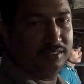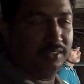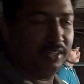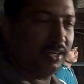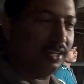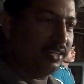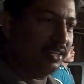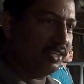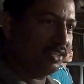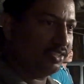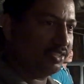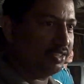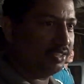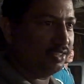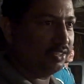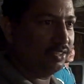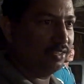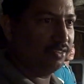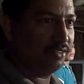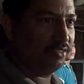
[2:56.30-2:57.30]
Yeah,
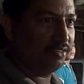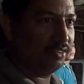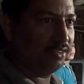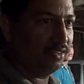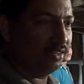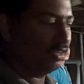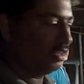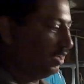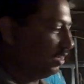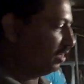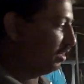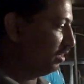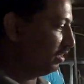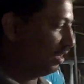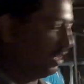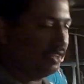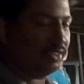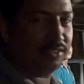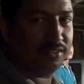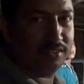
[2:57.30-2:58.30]
tasty and
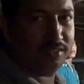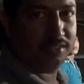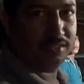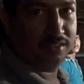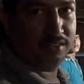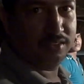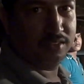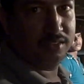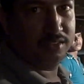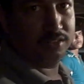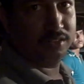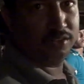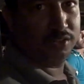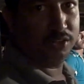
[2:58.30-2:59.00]
nice. But it's